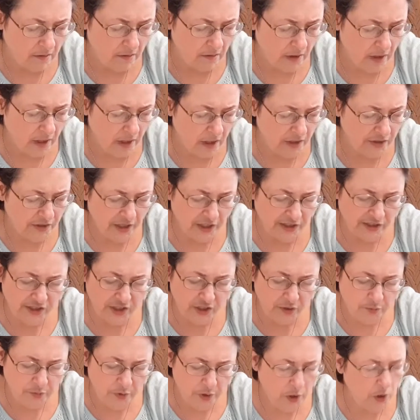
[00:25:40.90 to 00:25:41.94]
uh,
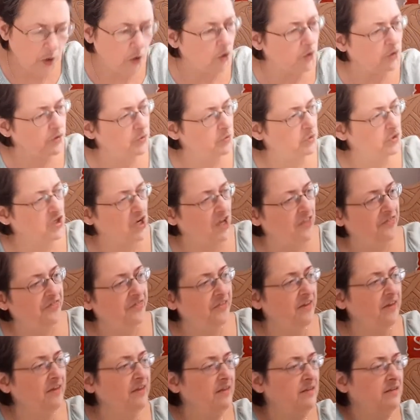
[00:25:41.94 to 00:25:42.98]
Dusty Rose, which I
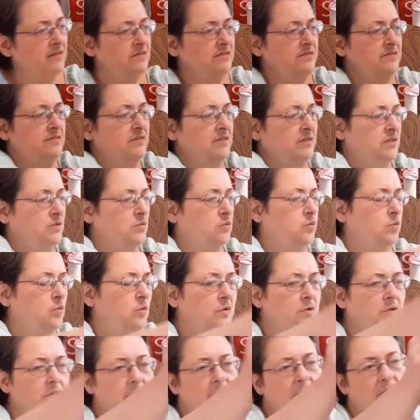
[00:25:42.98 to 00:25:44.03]
think is this
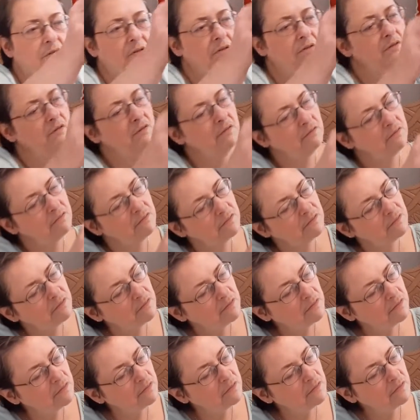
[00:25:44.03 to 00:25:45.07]
one.
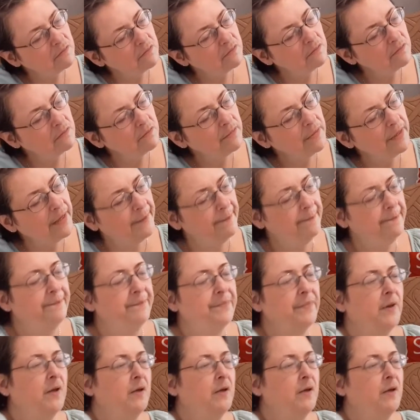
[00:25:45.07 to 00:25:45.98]
Yep.